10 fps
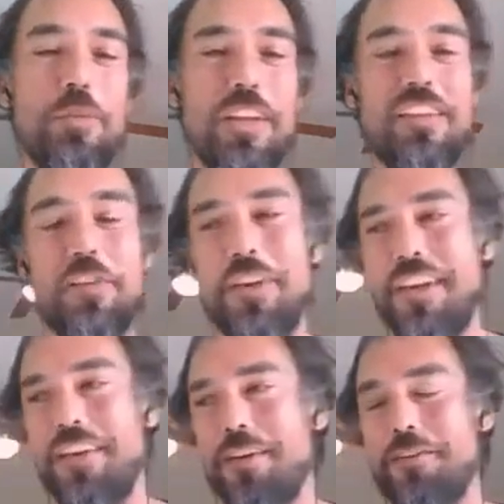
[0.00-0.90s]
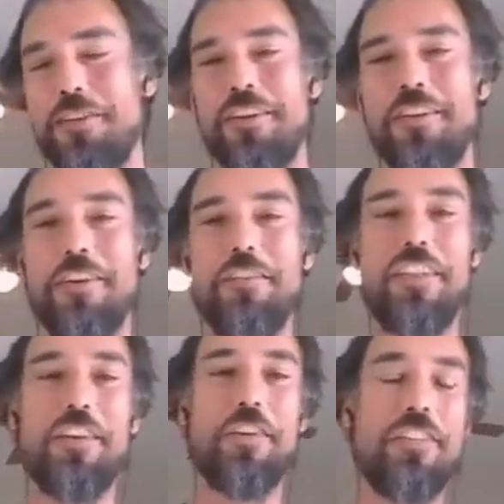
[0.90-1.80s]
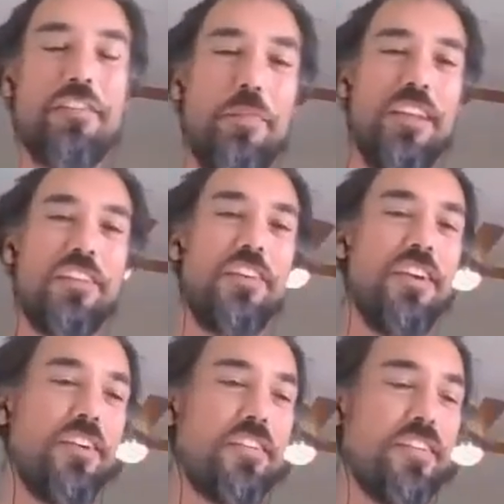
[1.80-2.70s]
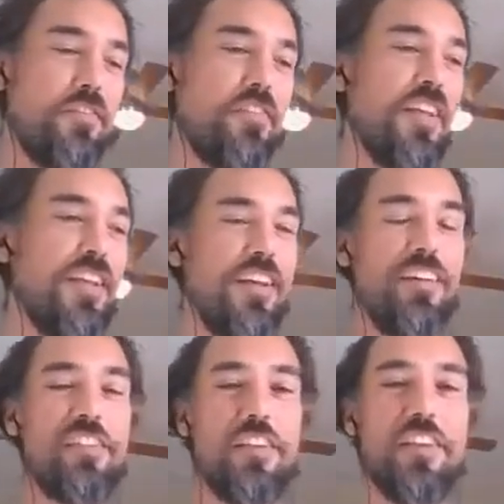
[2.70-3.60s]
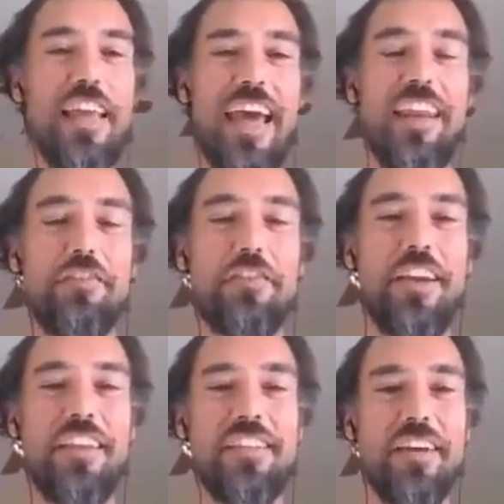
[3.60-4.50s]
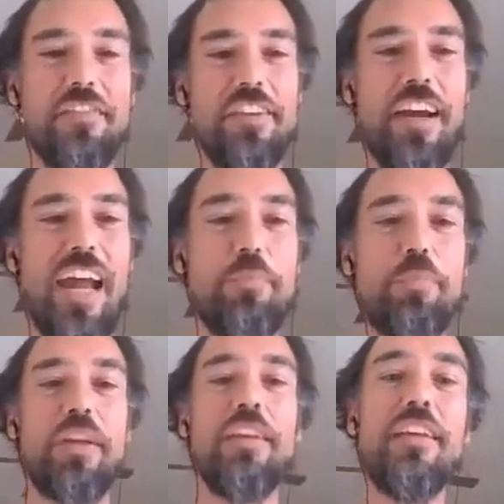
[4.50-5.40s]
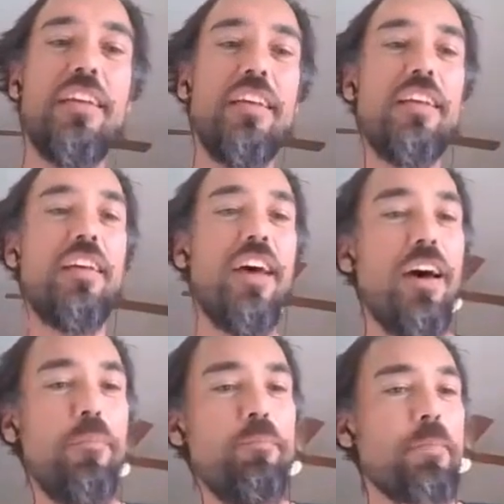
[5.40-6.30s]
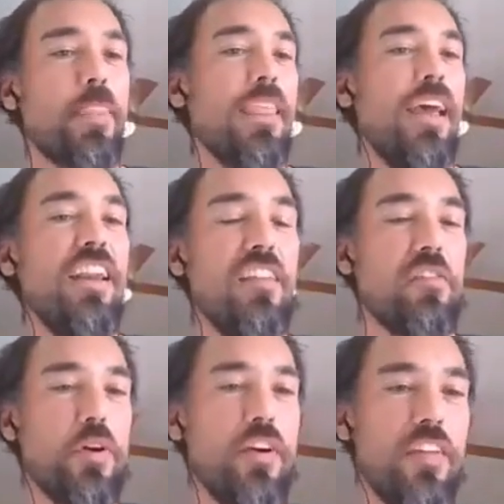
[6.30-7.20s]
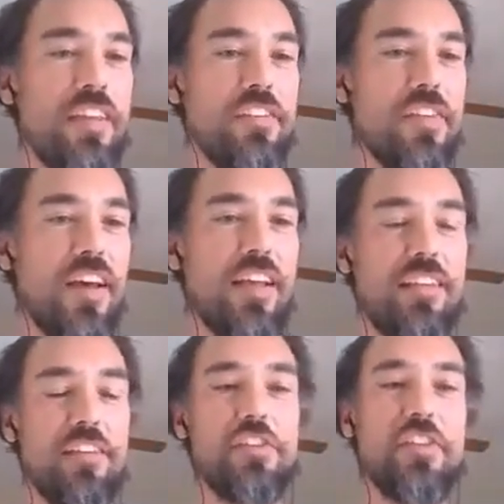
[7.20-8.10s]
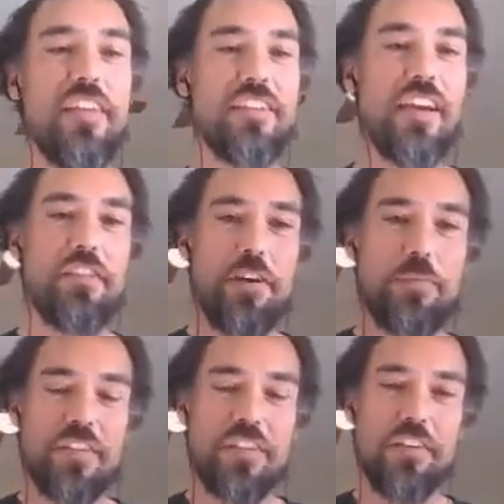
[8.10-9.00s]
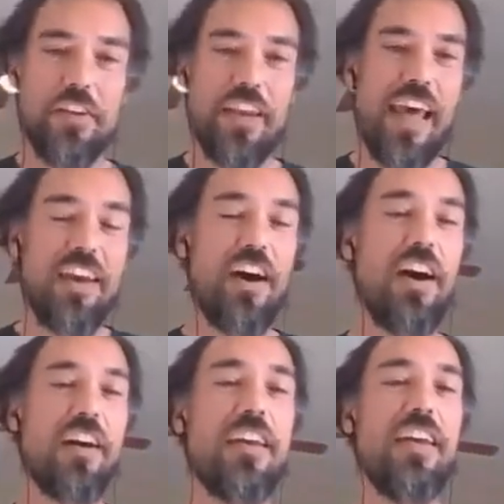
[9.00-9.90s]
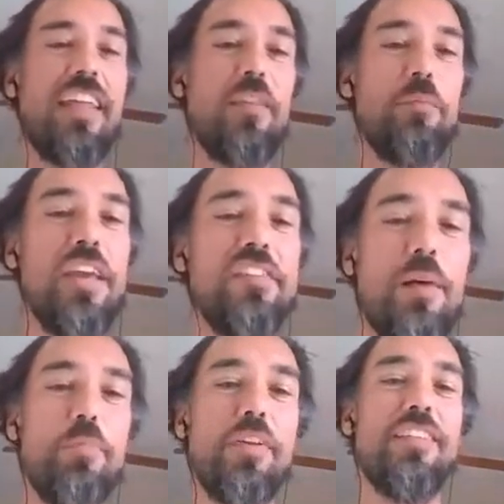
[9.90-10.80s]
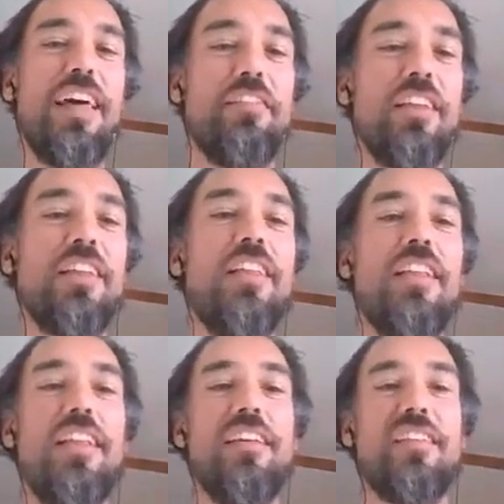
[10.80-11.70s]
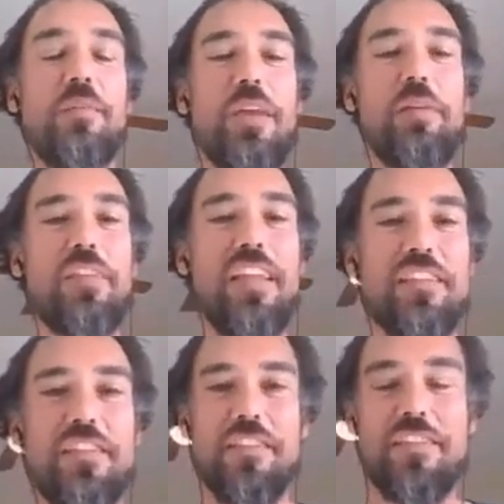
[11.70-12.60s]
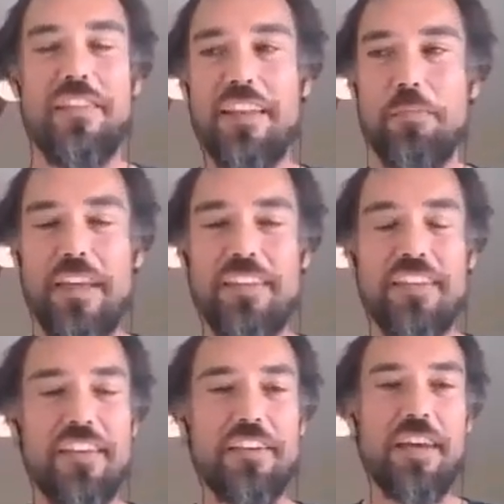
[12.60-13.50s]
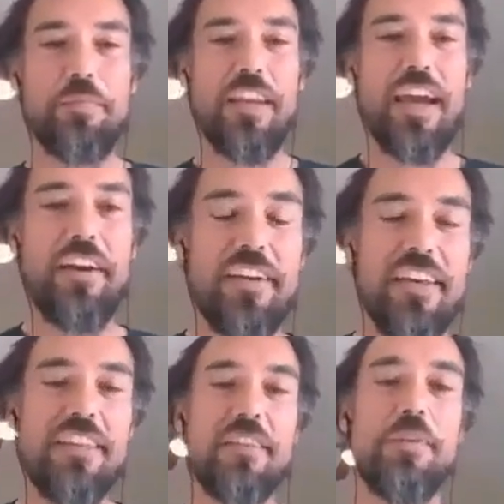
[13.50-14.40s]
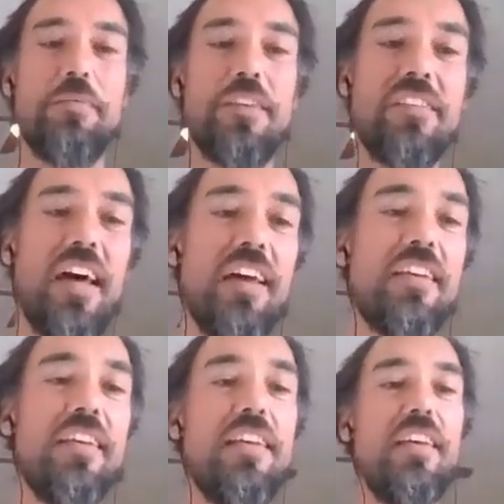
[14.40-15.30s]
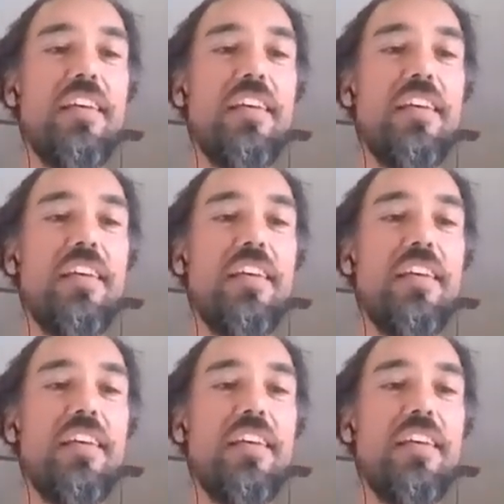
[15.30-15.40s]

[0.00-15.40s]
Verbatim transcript: stumble into it over, over the course of months or years of, of slowly adding front-end stuff to your app. Um, and in this world, as you saw, usually the JavaScript is included ad hoc at the page level. Sometimes that's, that's baked into your template hierarchy. Sometimes it's not.